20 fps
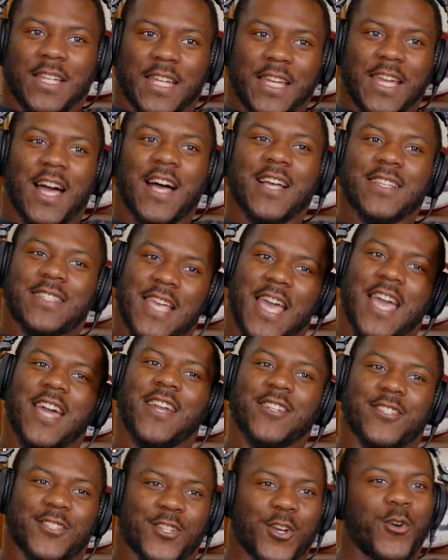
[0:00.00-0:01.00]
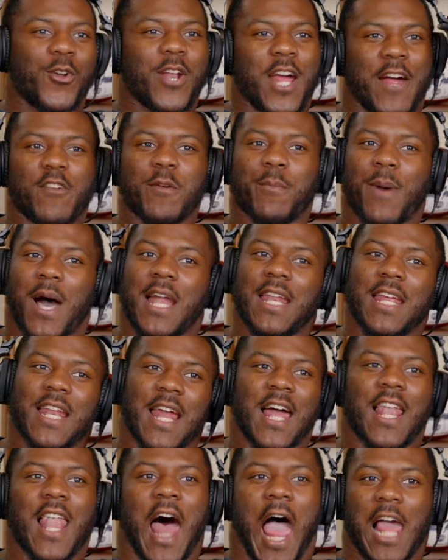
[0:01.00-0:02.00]
Deion Sanders told everybody
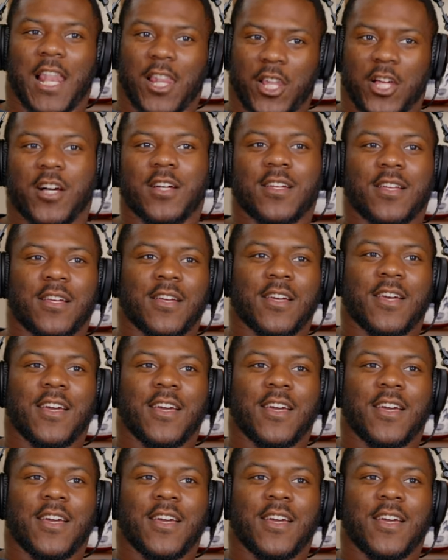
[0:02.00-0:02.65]
that, like, look,